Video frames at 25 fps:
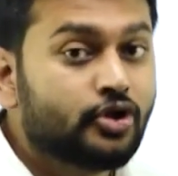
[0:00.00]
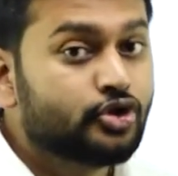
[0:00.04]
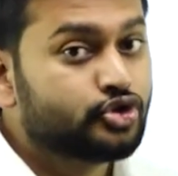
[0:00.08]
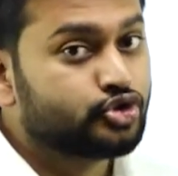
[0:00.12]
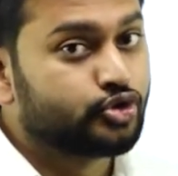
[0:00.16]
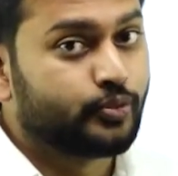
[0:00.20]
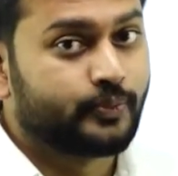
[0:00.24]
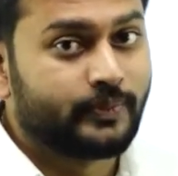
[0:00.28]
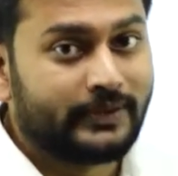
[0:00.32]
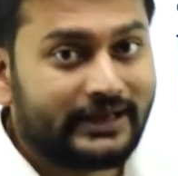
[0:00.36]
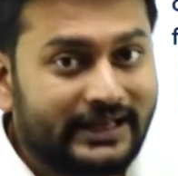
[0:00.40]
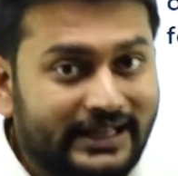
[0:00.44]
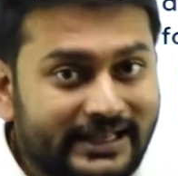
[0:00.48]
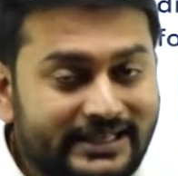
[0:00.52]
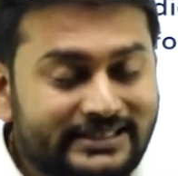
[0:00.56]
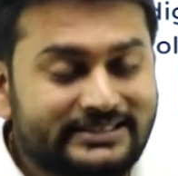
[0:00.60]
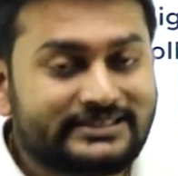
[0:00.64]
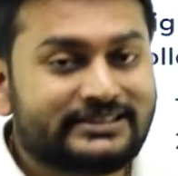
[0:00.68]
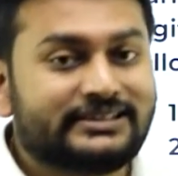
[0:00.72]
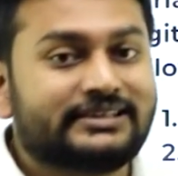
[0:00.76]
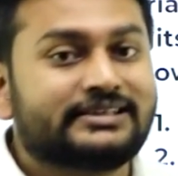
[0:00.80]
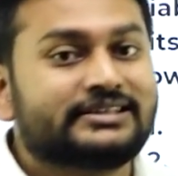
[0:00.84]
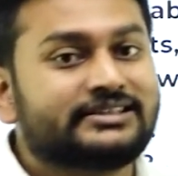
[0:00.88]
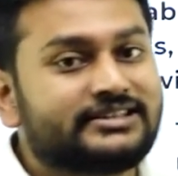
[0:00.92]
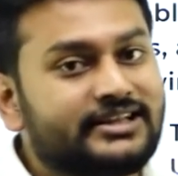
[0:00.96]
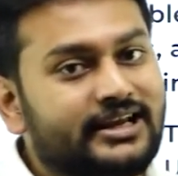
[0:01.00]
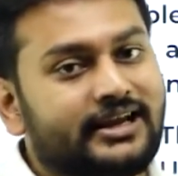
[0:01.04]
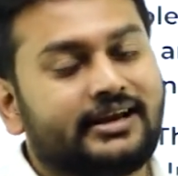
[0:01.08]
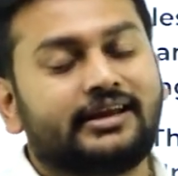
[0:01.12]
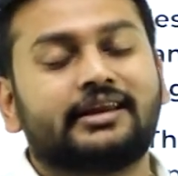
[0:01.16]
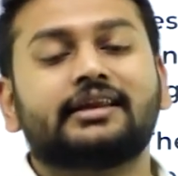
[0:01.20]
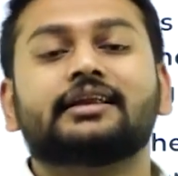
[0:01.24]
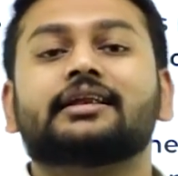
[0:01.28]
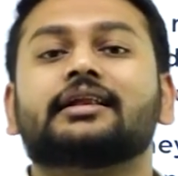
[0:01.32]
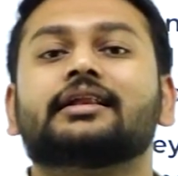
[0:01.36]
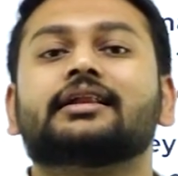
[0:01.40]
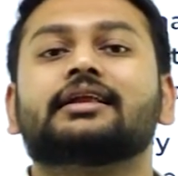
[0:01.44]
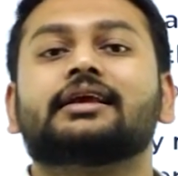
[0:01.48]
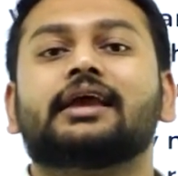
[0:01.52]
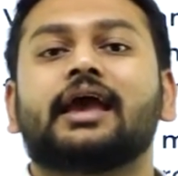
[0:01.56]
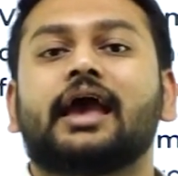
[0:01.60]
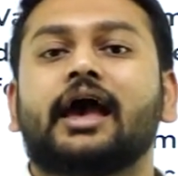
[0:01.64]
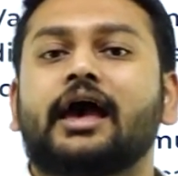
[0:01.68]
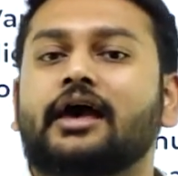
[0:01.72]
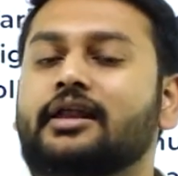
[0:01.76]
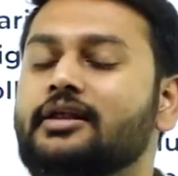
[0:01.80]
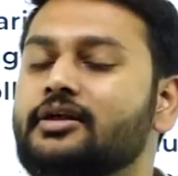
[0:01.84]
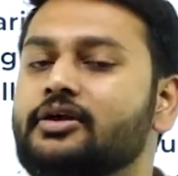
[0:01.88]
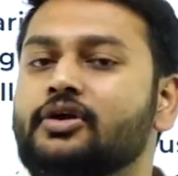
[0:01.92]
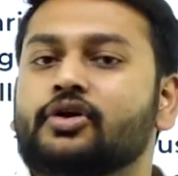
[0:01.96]
So please take a little
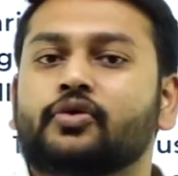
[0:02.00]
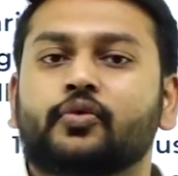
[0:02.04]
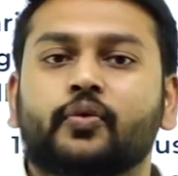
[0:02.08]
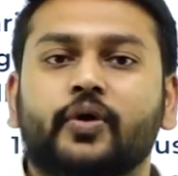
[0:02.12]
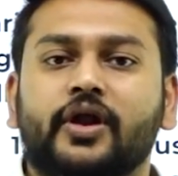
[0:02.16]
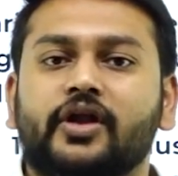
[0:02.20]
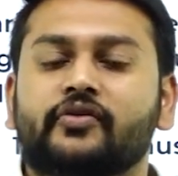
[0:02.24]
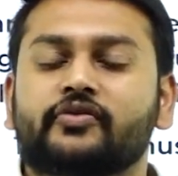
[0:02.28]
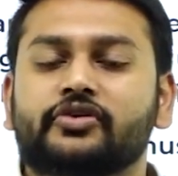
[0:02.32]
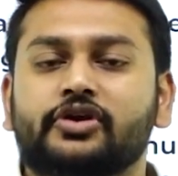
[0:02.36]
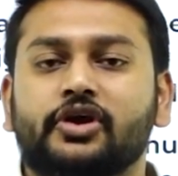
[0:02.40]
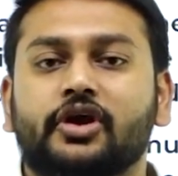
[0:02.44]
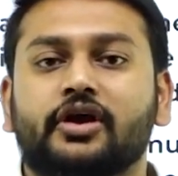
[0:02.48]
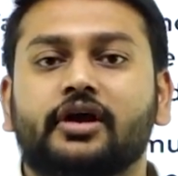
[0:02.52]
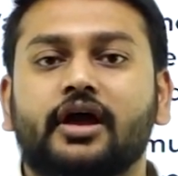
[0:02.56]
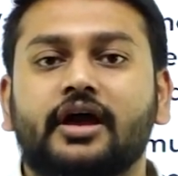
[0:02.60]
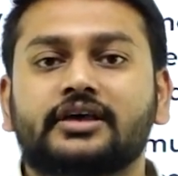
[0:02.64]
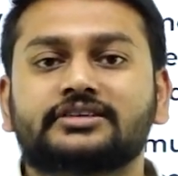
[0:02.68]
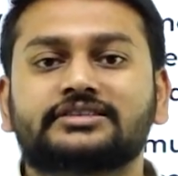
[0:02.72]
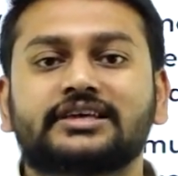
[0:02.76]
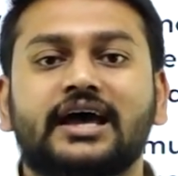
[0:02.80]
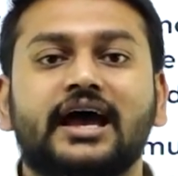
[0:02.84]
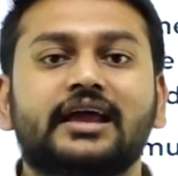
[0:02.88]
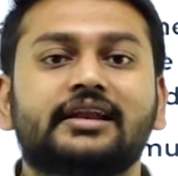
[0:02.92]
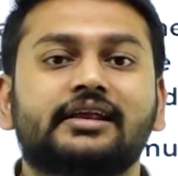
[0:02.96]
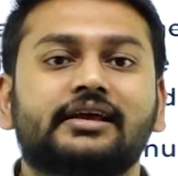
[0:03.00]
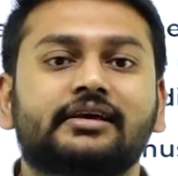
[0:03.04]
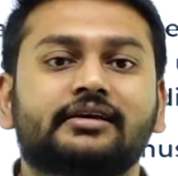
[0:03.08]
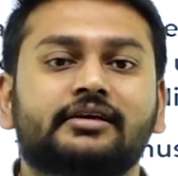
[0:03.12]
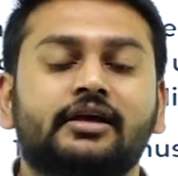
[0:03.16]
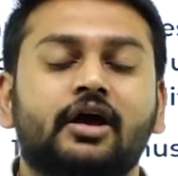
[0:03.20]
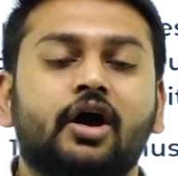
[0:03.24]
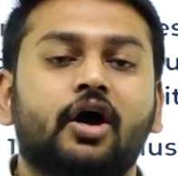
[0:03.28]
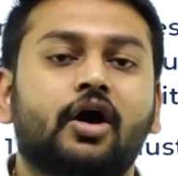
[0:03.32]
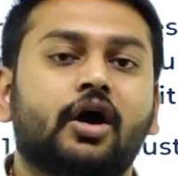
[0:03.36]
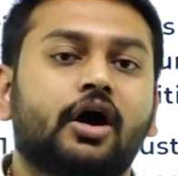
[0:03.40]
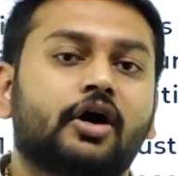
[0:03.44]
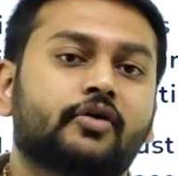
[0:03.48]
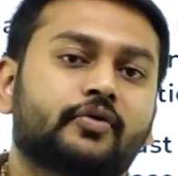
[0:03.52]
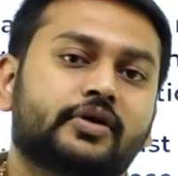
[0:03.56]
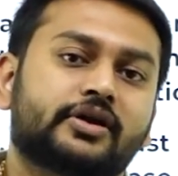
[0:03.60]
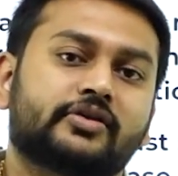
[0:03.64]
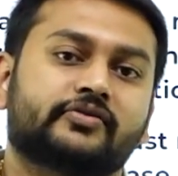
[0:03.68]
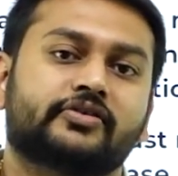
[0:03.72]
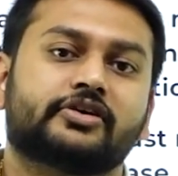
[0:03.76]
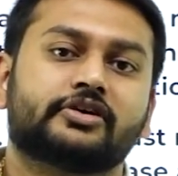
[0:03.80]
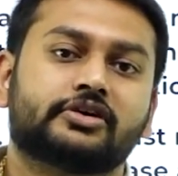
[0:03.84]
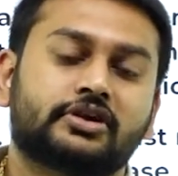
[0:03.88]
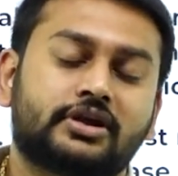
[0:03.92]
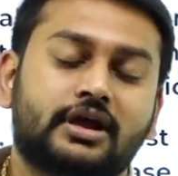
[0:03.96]
care whenever you are assigning or
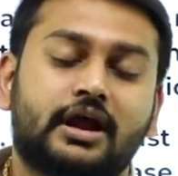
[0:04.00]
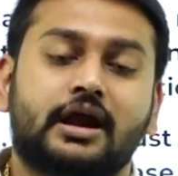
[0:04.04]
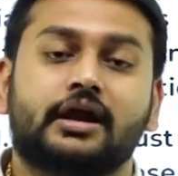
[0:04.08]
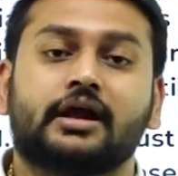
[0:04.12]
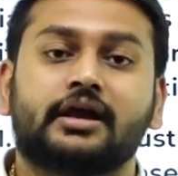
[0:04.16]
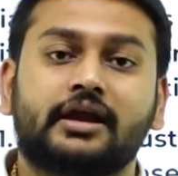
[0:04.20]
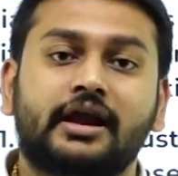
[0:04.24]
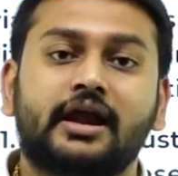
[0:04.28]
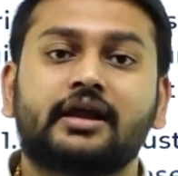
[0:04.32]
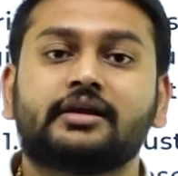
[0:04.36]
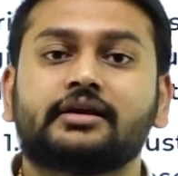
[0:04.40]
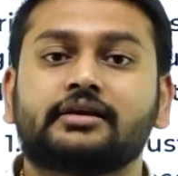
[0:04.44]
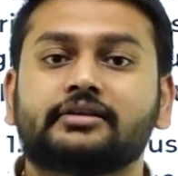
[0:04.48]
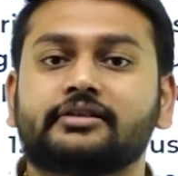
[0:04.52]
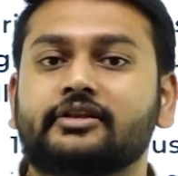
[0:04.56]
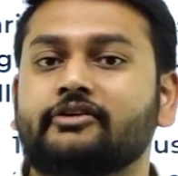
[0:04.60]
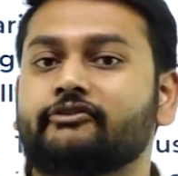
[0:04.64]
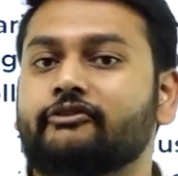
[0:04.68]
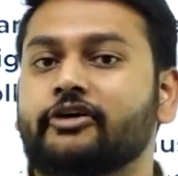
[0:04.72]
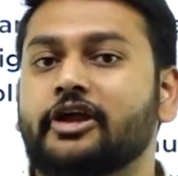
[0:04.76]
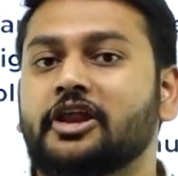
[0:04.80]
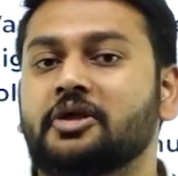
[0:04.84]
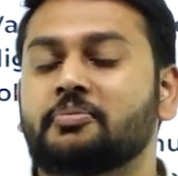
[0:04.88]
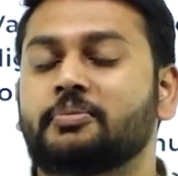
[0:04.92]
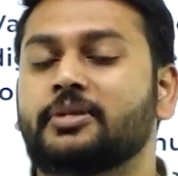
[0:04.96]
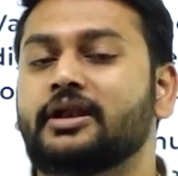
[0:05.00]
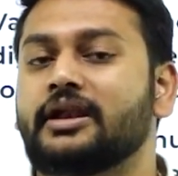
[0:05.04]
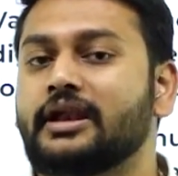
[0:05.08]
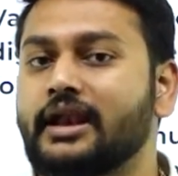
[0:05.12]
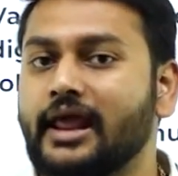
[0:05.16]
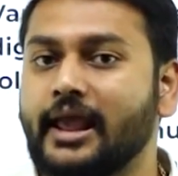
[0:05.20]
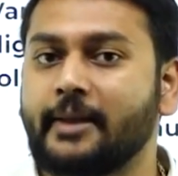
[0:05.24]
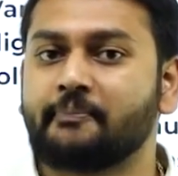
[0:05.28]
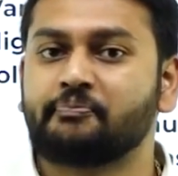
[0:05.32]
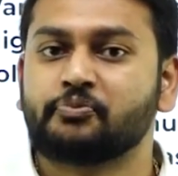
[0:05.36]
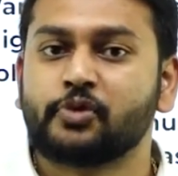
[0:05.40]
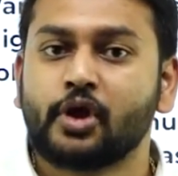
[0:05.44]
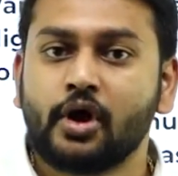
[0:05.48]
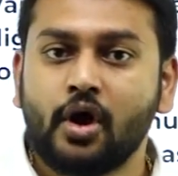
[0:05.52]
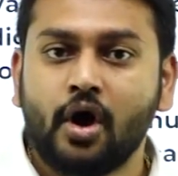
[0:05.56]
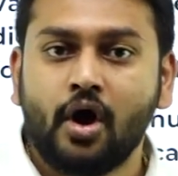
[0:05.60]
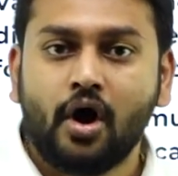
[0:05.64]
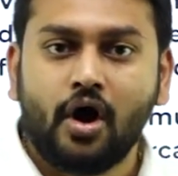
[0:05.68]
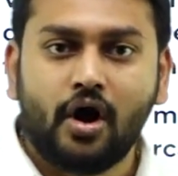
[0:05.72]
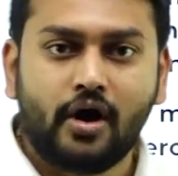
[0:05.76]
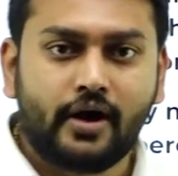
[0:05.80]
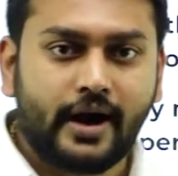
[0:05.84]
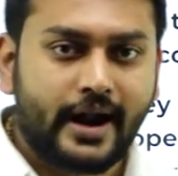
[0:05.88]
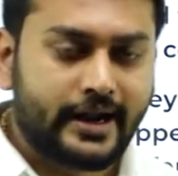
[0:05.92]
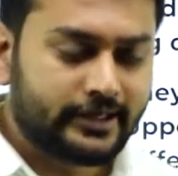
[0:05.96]
whenever creating the variable name.
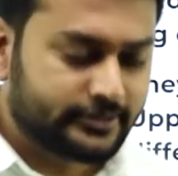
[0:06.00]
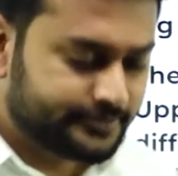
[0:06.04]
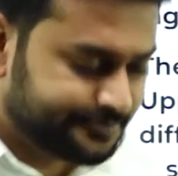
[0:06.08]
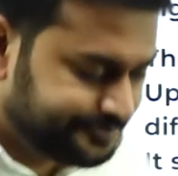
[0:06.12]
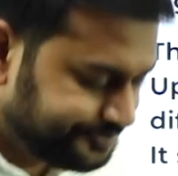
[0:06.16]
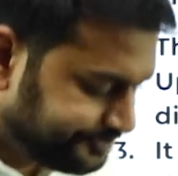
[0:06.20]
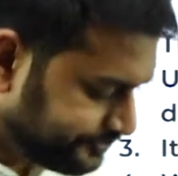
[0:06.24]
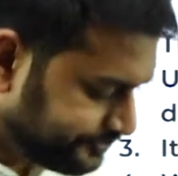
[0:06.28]
All right,